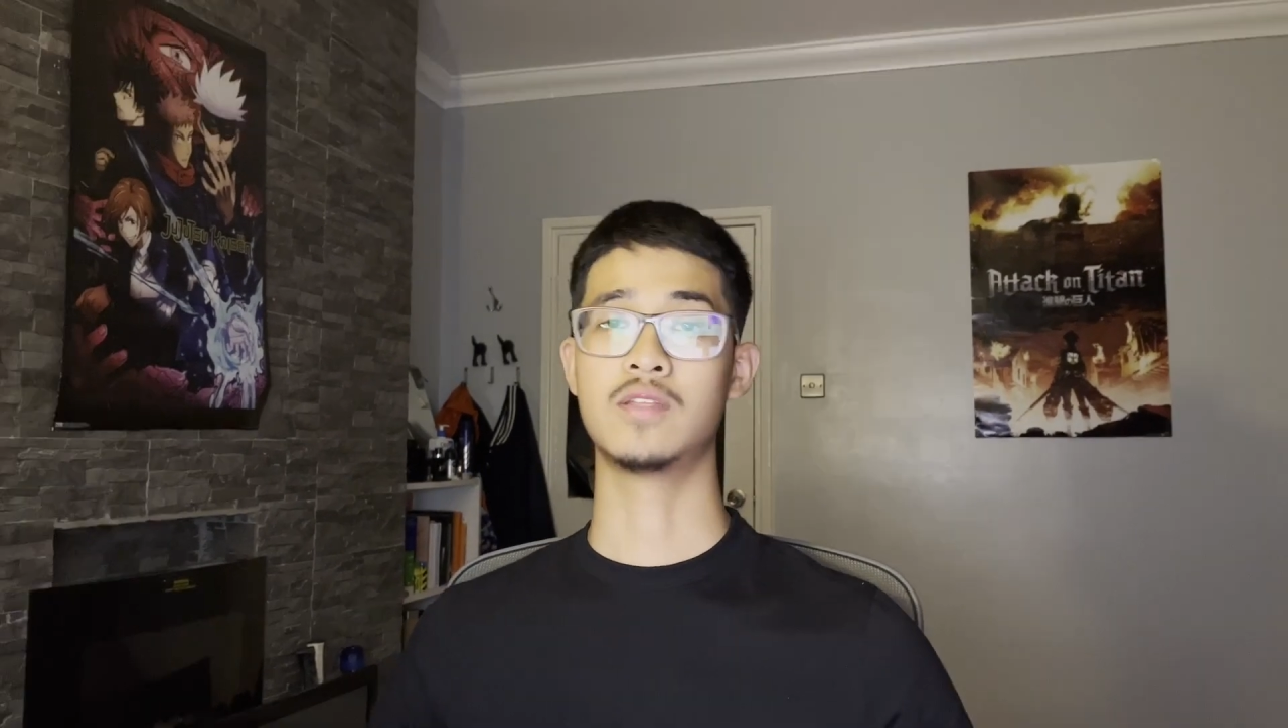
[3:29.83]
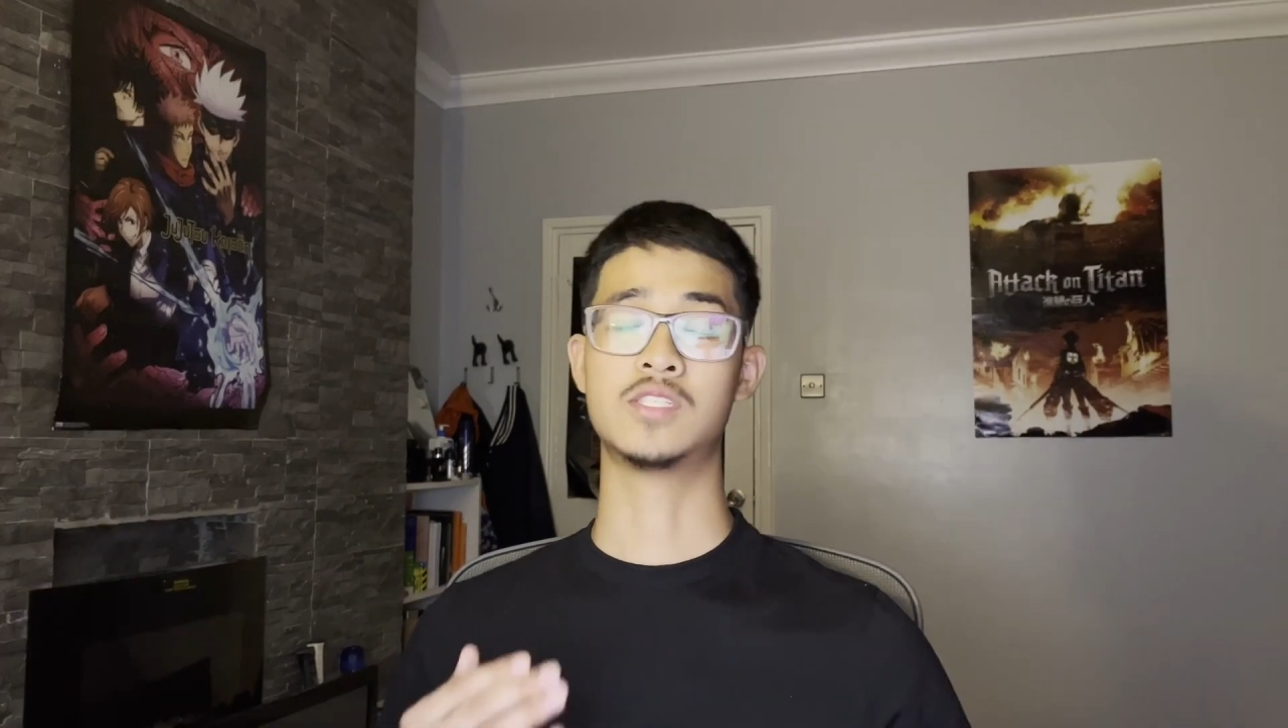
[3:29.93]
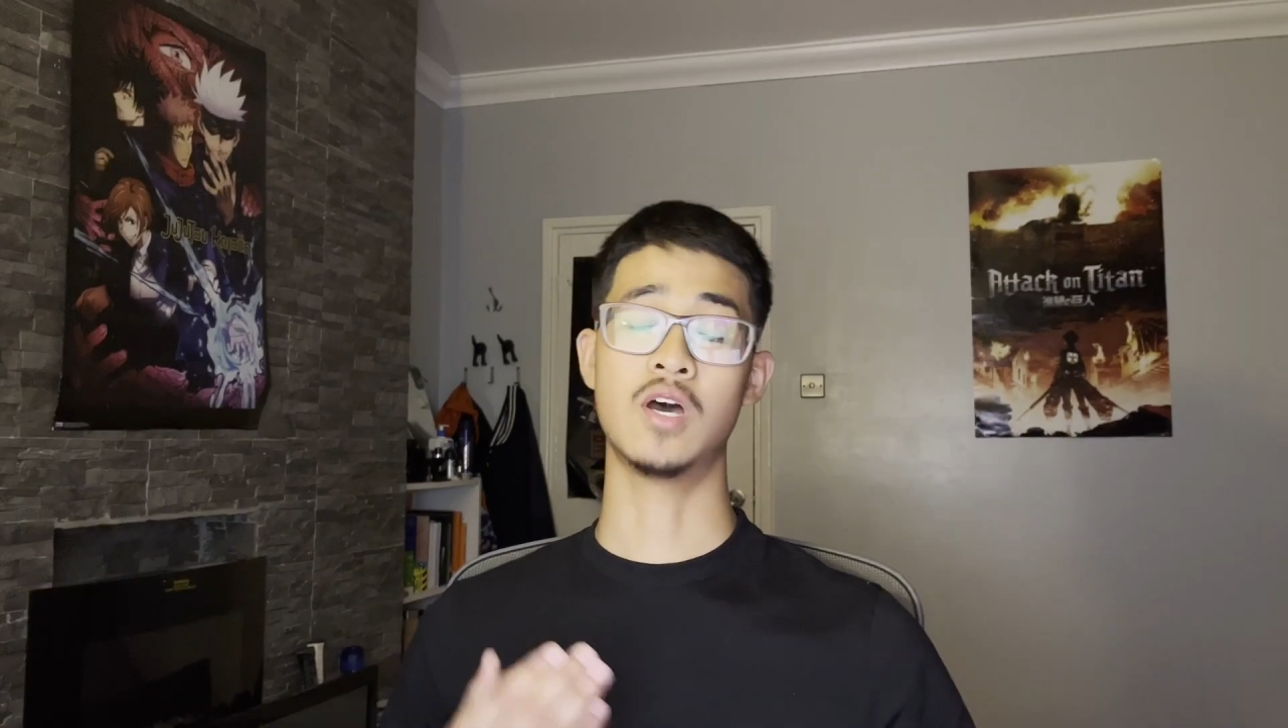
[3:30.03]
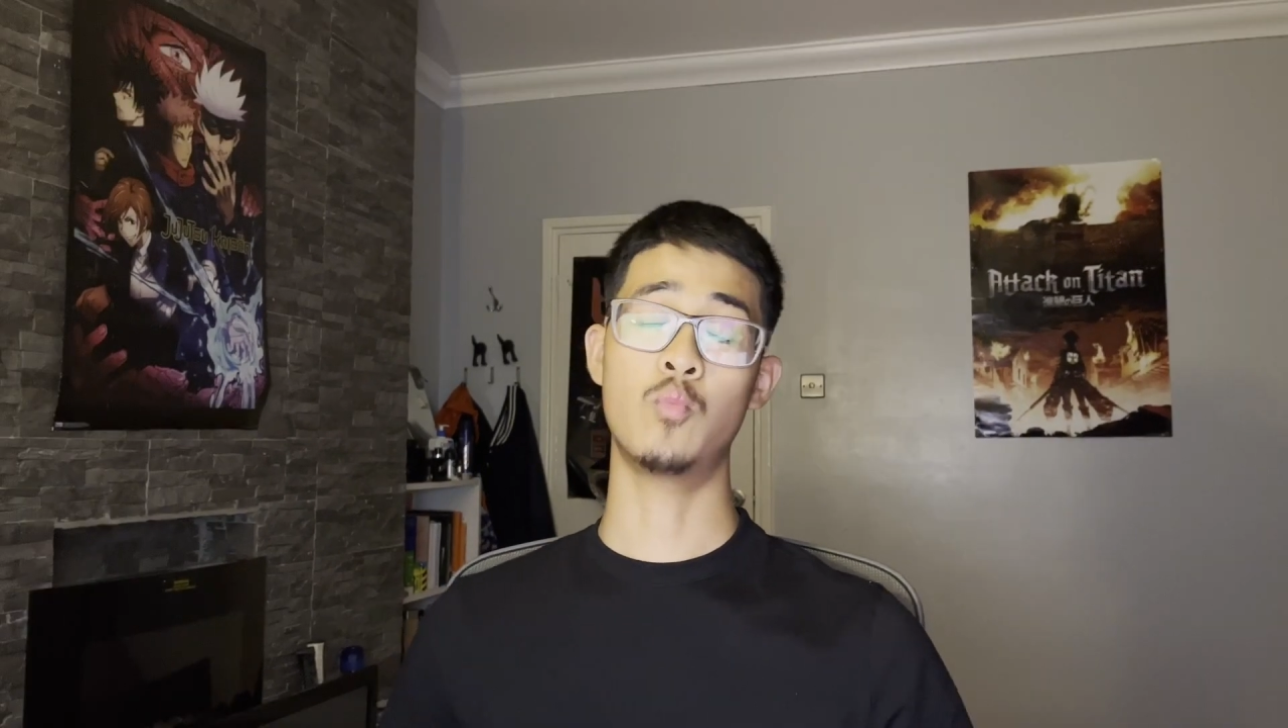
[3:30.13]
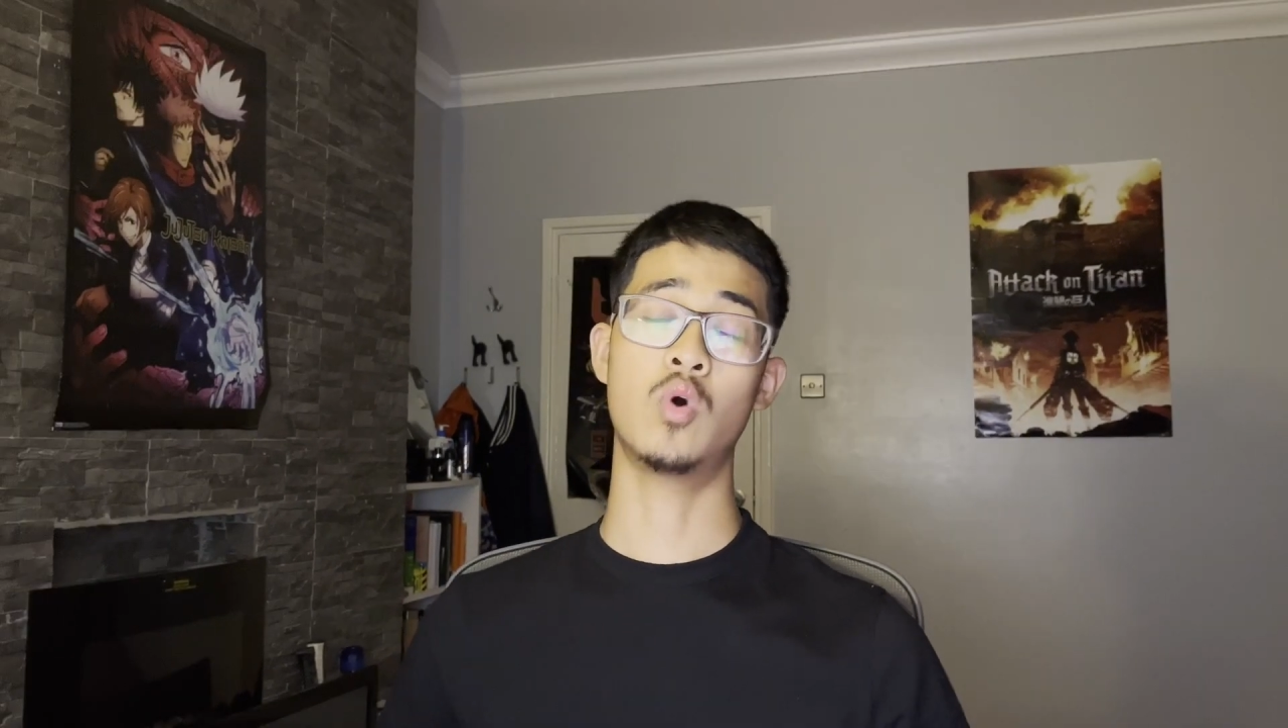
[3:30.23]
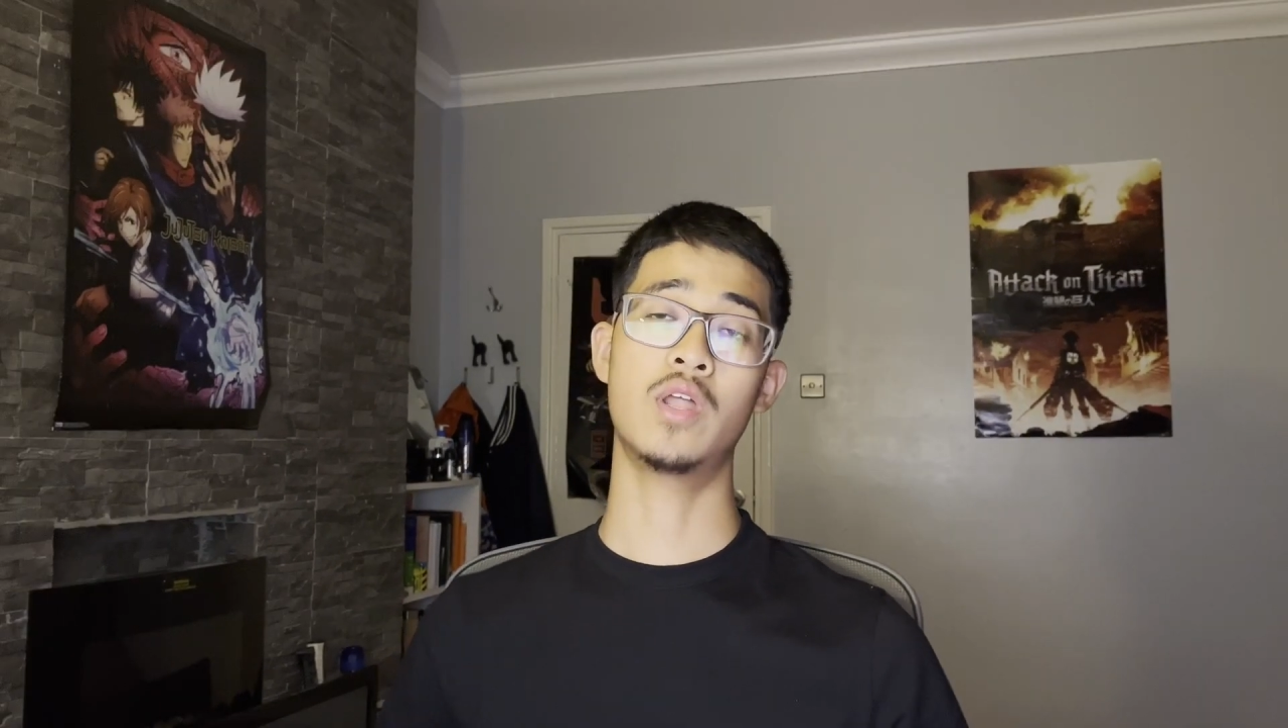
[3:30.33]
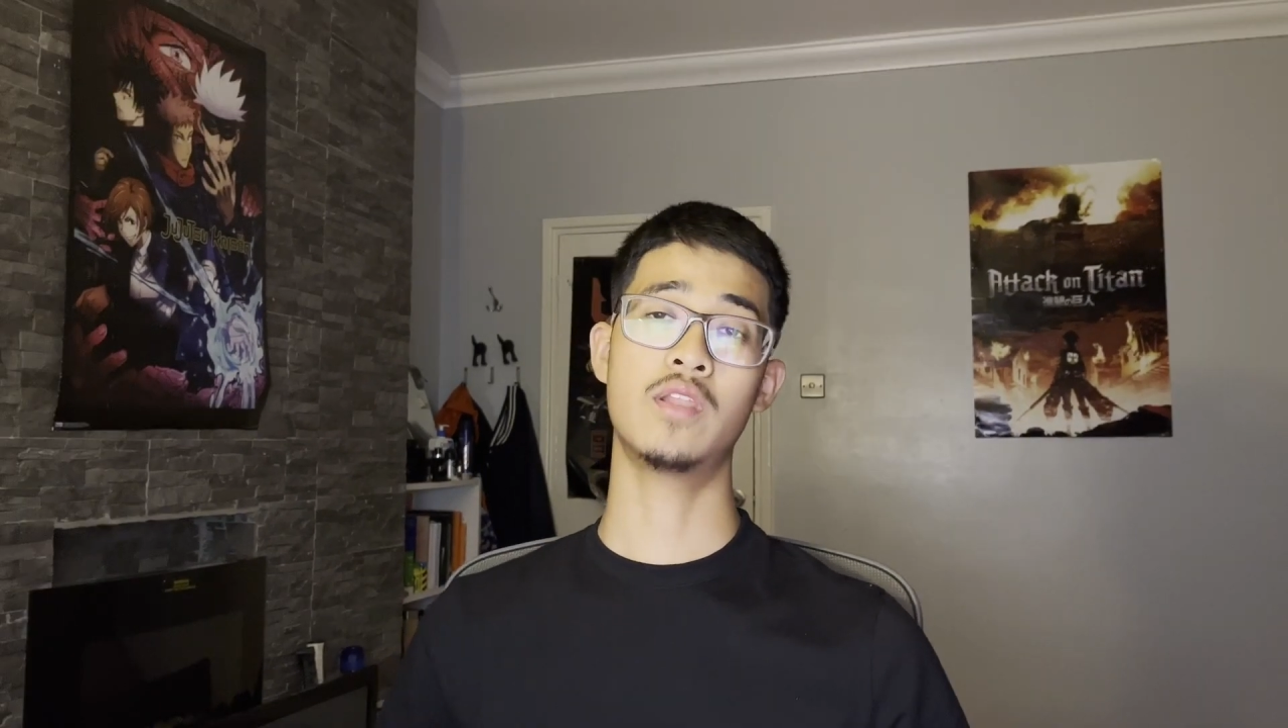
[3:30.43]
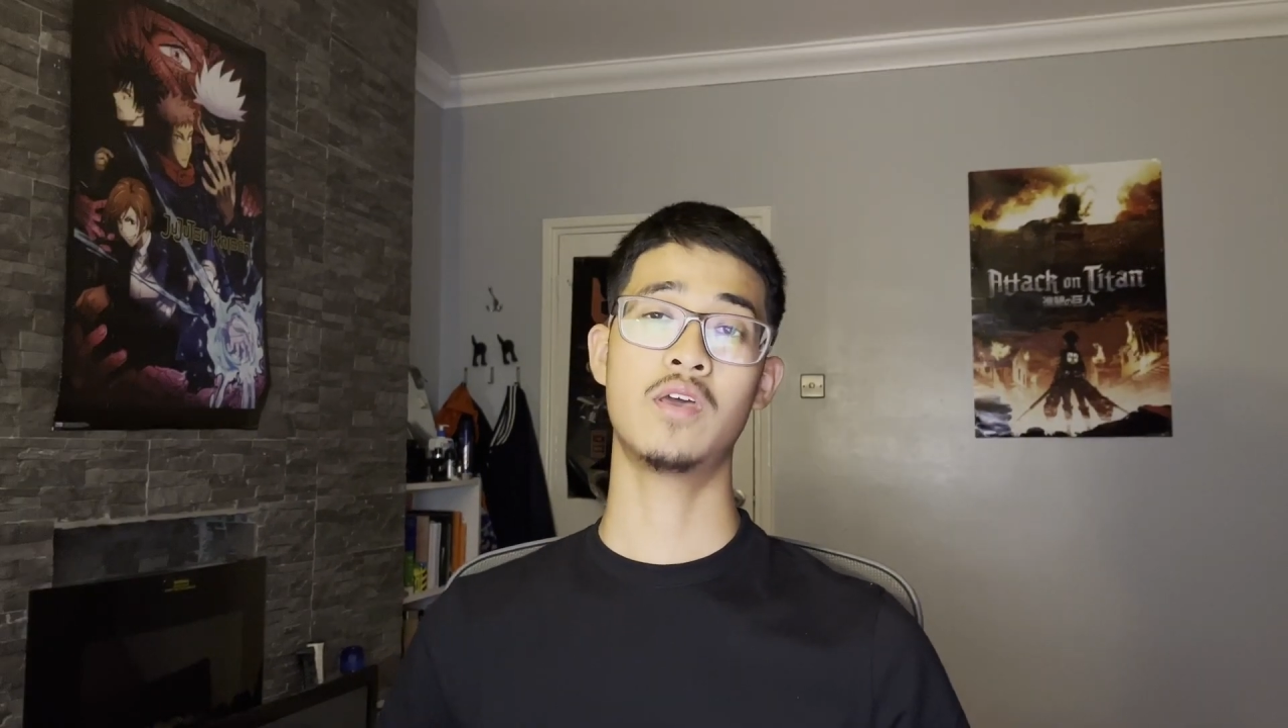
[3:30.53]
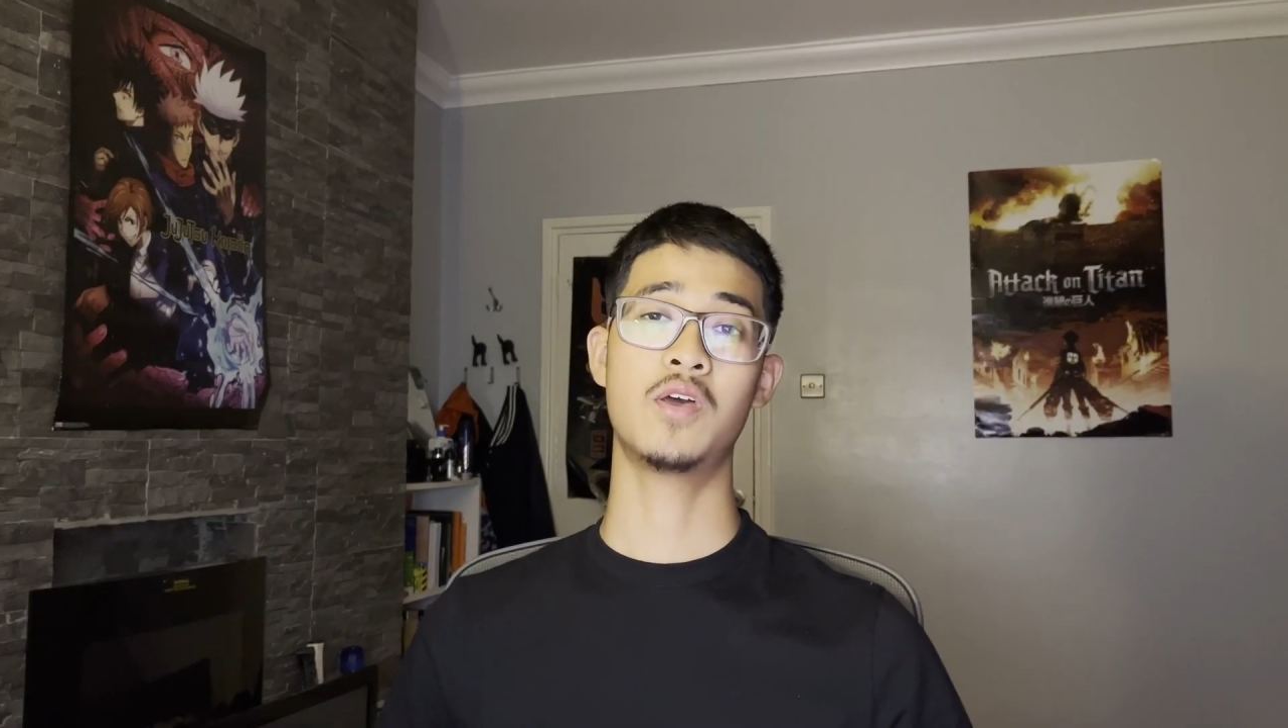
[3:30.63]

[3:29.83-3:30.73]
Term 1